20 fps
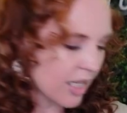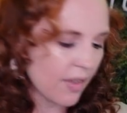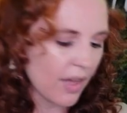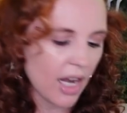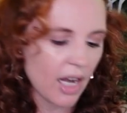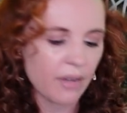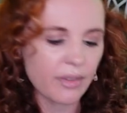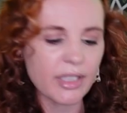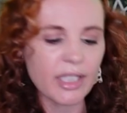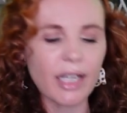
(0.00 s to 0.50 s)
to
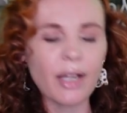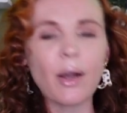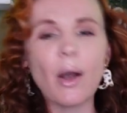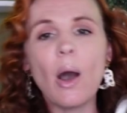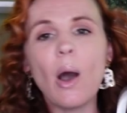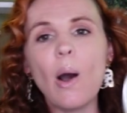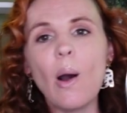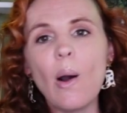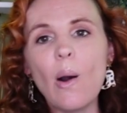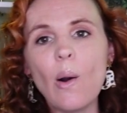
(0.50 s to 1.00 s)
that, I was like,
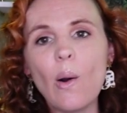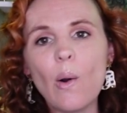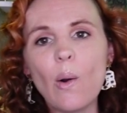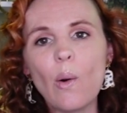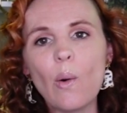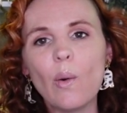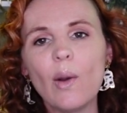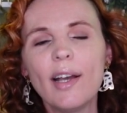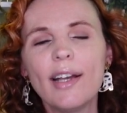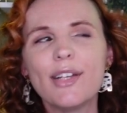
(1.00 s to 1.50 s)

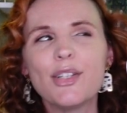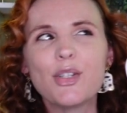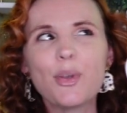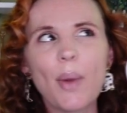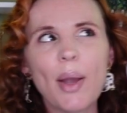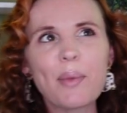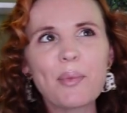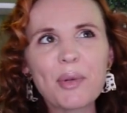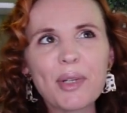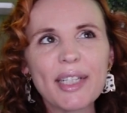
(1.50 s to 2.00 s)
oh,
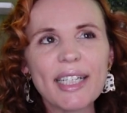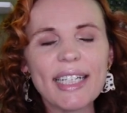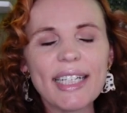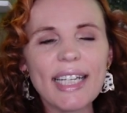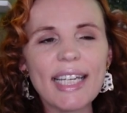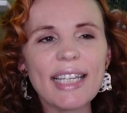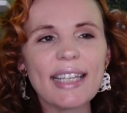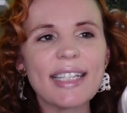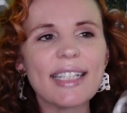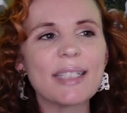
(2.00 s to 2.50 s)
do I really
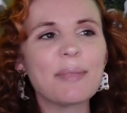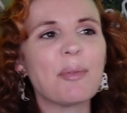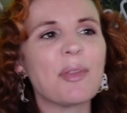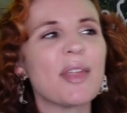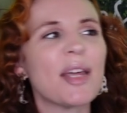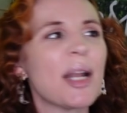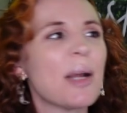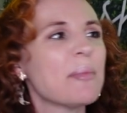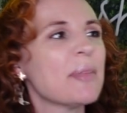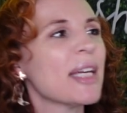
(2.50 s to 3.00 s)
need this? But
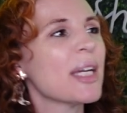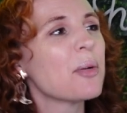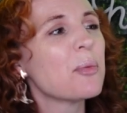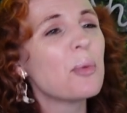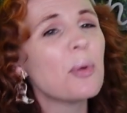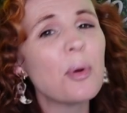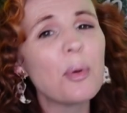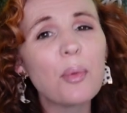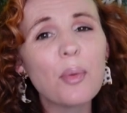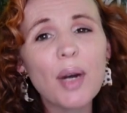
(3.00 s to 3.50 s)
then I'm
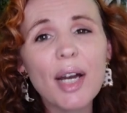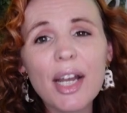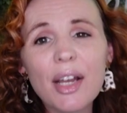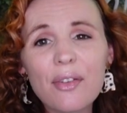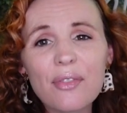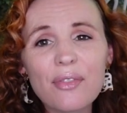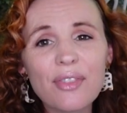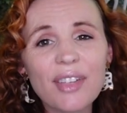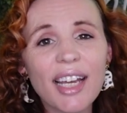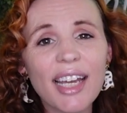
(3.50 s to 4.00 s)
like, well, what
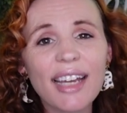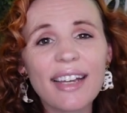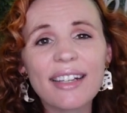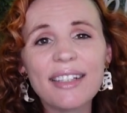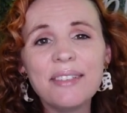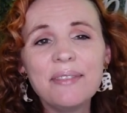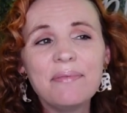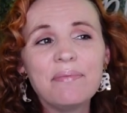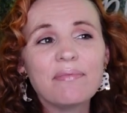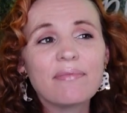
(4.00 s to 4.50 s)
if
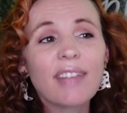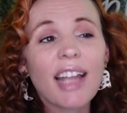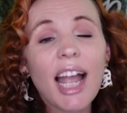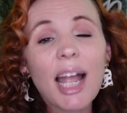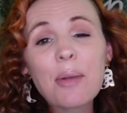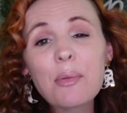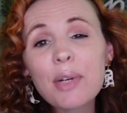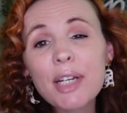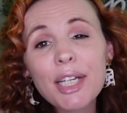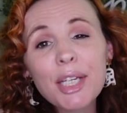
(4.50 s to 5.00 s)
like,
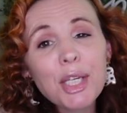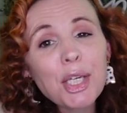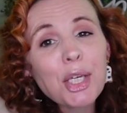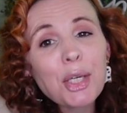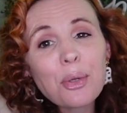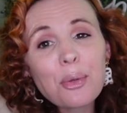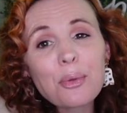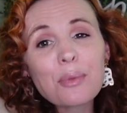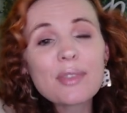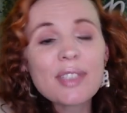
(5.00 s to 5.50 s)
I want a
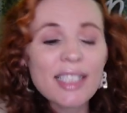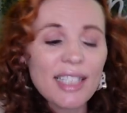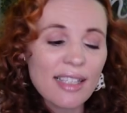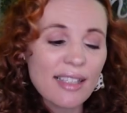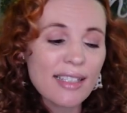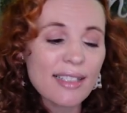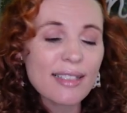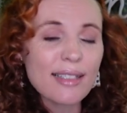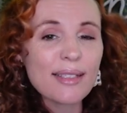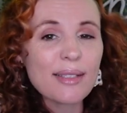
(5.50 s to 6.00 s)
cute. See,
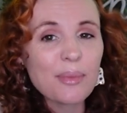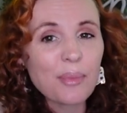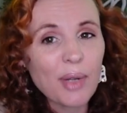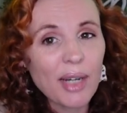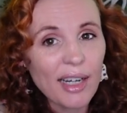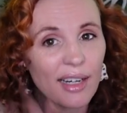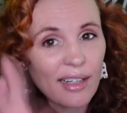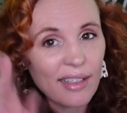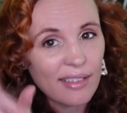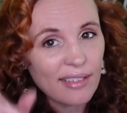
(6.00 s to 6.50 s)
this is
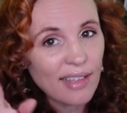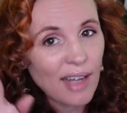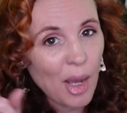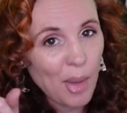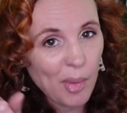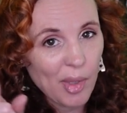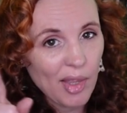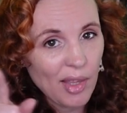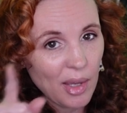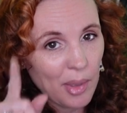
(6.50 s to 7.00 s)
where
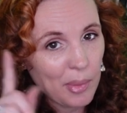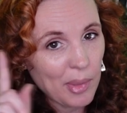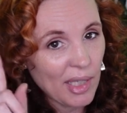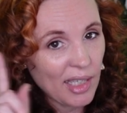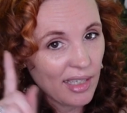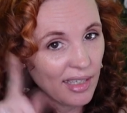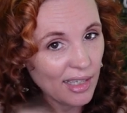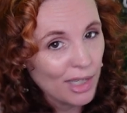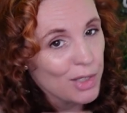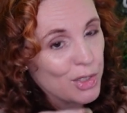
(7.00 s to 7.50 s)
Hobby Lobby
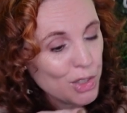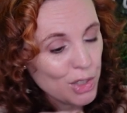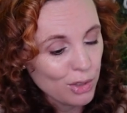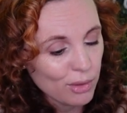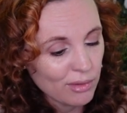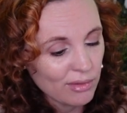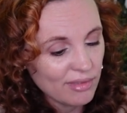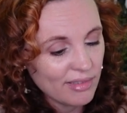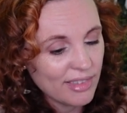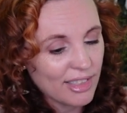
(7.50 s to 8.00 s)
can get
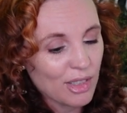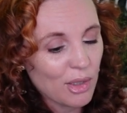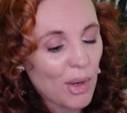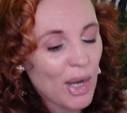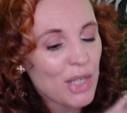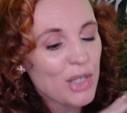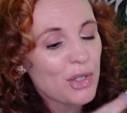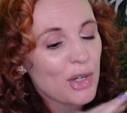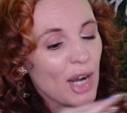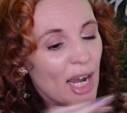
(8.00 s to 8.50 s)
you. So
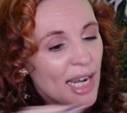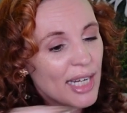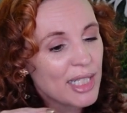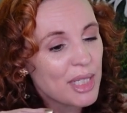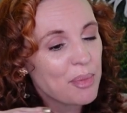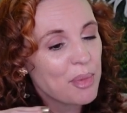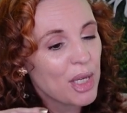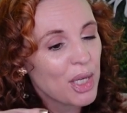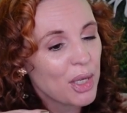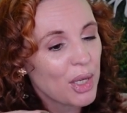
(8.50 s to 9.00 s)
I tried
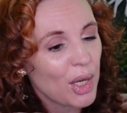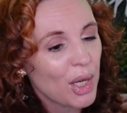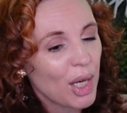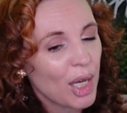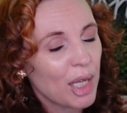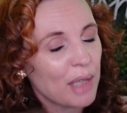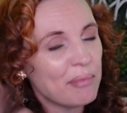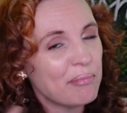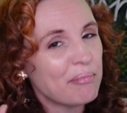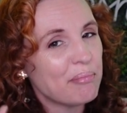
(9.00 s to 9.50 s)
to be
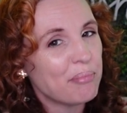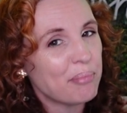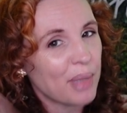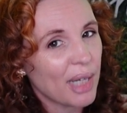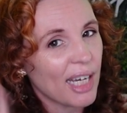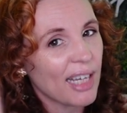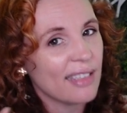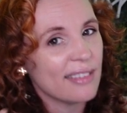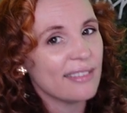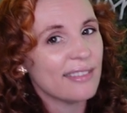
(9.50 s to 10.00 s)
good,
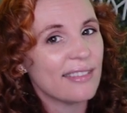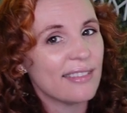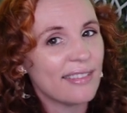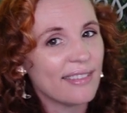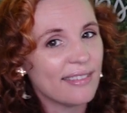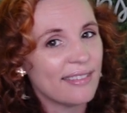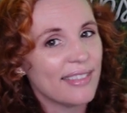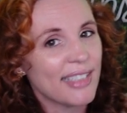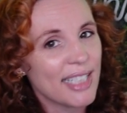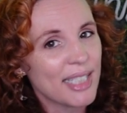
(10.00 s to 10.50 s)
but
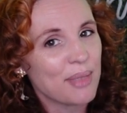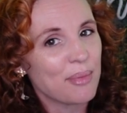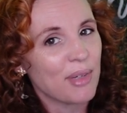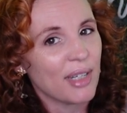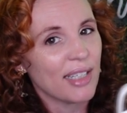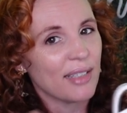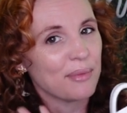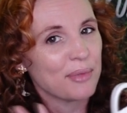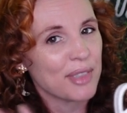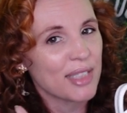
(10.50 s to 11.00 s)
this
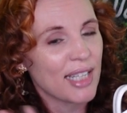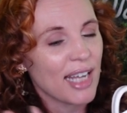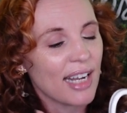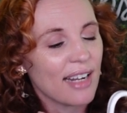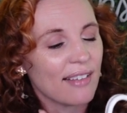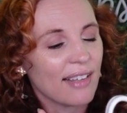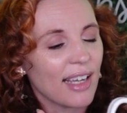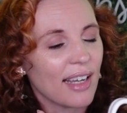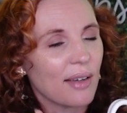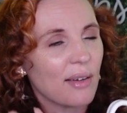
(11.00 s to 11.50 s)
one was
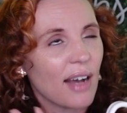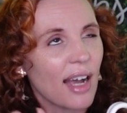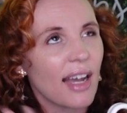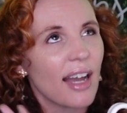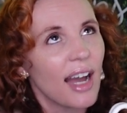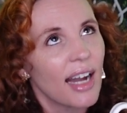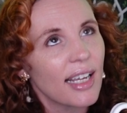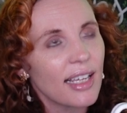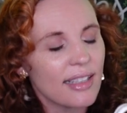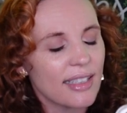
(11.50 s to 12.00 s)
kind of like, I
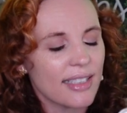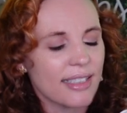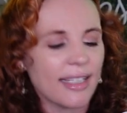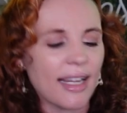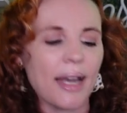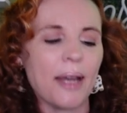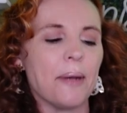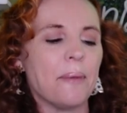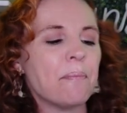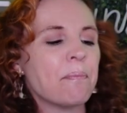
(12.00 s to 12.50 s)
gotta get the
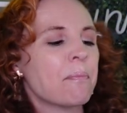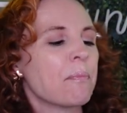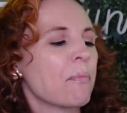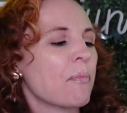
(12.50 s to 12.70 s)
set.